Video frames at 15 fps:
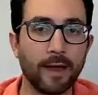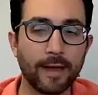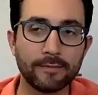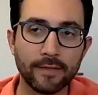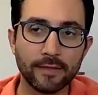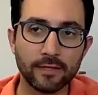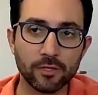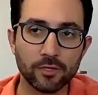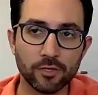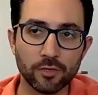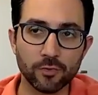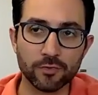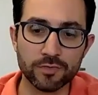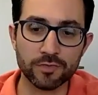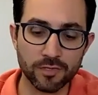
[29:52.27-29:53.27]
And then you
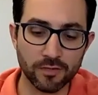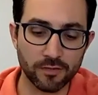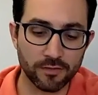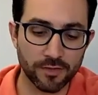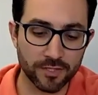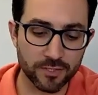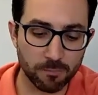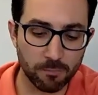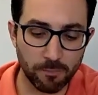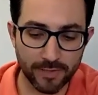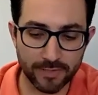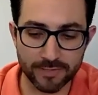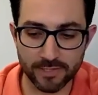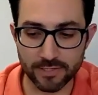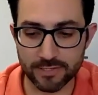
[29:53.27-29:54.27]
use this
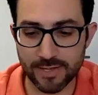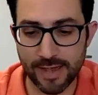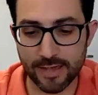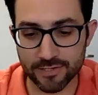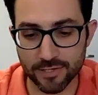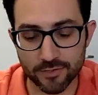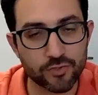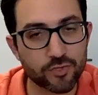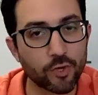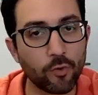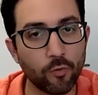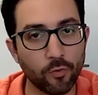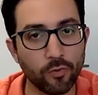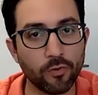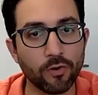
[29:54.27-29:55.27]
business as a
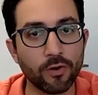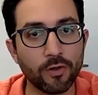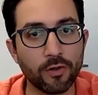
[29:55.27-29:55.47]
tool,